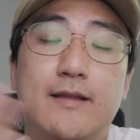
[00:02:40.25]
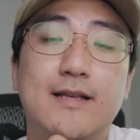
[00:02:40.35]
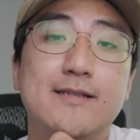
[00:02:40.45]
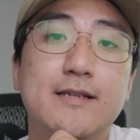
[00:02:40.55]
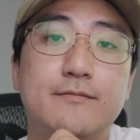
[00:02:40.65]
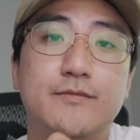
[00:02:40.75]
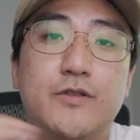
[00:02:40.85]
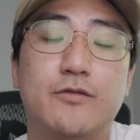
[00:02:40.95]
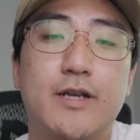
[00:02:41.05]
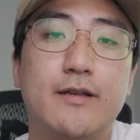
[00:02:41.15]
that's it,
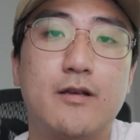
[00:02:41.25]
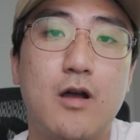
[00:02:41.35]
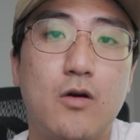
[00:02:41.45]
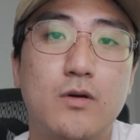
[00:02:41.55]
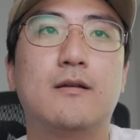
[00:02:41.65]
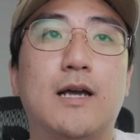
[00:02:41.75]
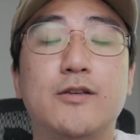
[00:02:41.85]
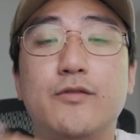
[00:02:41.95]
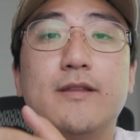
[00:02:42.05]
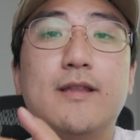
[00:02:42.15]
you're ready to go. I
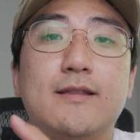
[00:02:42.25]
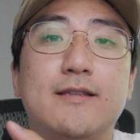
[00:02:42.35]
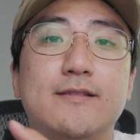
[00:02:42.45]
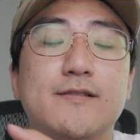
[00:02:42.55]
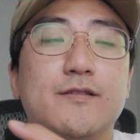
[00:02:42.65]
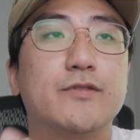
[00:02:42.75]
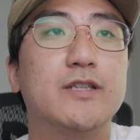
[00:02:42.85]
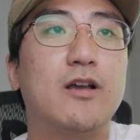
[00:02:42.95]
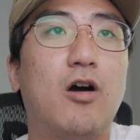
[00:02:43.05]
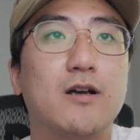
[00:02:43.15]
do think that this is a
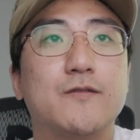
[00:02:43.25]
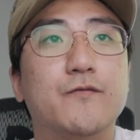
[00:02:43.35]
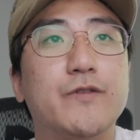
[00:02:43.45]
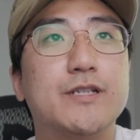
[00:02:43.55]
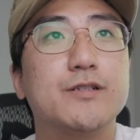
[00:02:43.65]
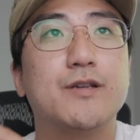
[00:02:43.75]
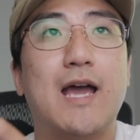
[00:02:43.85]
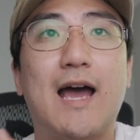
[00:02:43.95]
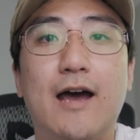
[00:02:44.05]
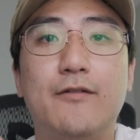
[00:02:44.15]
really awesome feature to
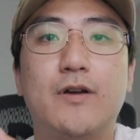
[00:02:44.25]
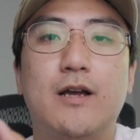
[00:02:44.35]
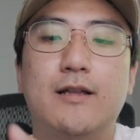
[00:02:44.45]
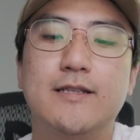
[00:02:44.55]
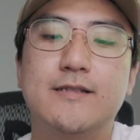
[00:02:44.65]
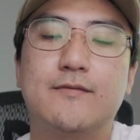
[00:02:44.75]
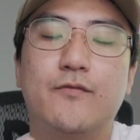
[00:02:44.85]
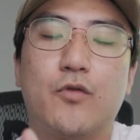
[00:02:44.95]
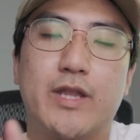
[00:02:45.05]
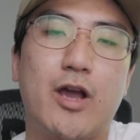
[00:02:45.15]
have, at least for the